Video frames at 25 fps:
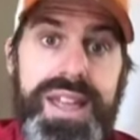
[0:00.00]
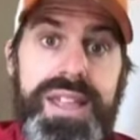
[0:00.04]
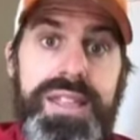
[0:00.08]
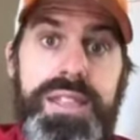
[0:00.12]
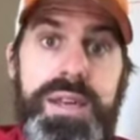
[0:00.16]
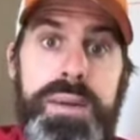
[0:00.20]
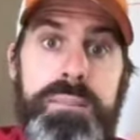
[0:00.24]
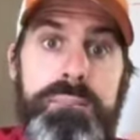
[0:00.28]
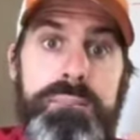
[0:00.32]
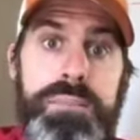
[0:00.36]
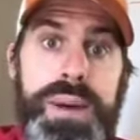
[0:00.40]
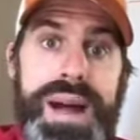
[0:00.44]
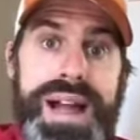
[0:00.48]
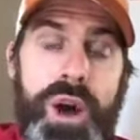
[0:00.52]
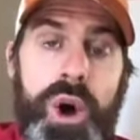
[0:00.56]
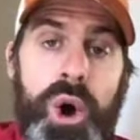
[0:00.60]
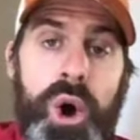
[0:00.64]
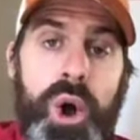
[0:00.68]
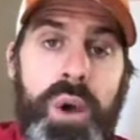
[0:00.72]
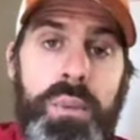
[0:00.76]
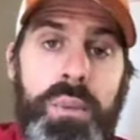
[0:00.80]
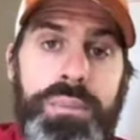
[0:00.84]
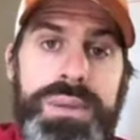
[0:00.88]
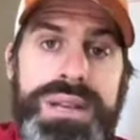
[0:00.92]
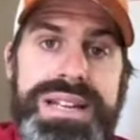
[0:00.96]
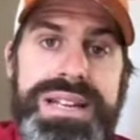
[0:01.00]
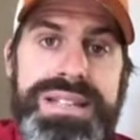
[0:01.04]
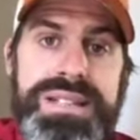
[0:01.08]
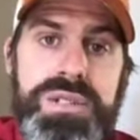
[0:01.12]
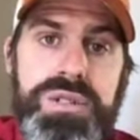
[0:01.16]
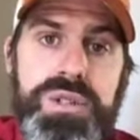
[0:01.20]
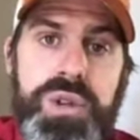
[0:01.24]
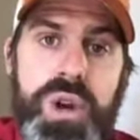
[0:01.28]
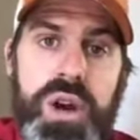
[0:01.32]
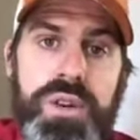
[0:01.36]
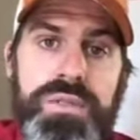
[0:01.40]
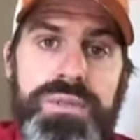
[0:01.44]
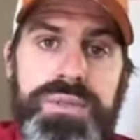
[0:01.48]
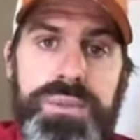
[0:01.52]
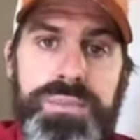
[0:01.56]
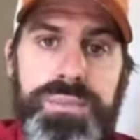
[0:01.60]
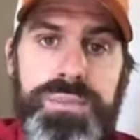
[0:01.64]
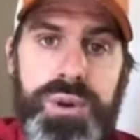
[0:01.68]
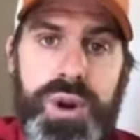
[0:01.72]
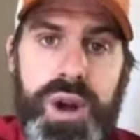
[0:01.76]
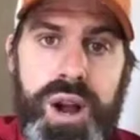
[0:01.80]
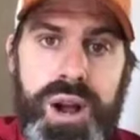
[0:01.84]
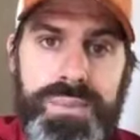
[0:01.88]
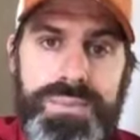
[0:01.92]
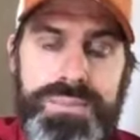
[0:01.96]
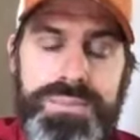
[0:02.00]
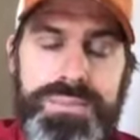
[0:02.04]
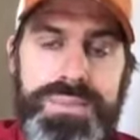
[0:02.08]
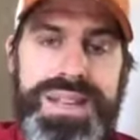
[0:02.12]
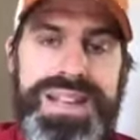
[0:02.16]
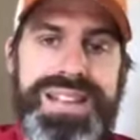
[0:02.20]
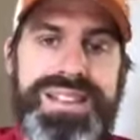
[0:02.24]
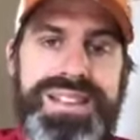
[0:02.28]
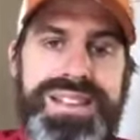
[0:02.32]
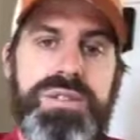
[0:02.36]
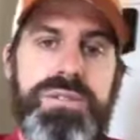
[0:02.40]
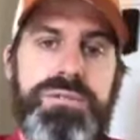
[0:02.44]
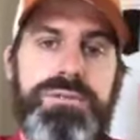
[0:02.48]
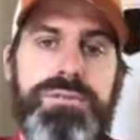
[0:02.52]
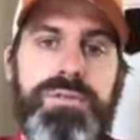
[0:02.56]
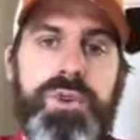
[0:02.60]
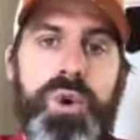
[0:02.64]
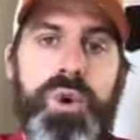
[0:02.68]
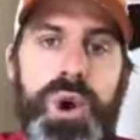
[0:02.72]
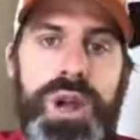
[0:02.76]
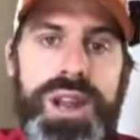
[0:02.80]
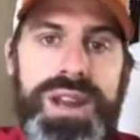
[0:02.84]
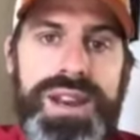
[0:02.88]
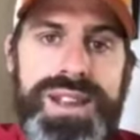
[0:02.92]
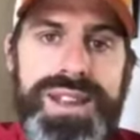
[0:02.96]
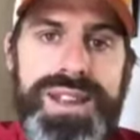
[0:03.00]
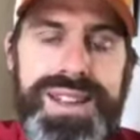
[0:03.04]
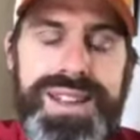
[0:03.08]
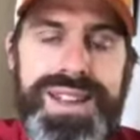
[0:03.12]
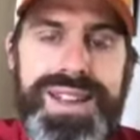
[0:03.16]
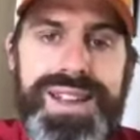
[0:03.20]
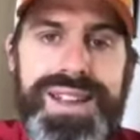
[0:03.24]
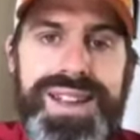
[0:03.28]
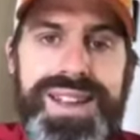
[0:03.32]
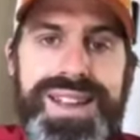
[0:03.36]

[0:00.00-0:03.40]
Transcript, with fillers: Then by all means solve the problem, because avoiding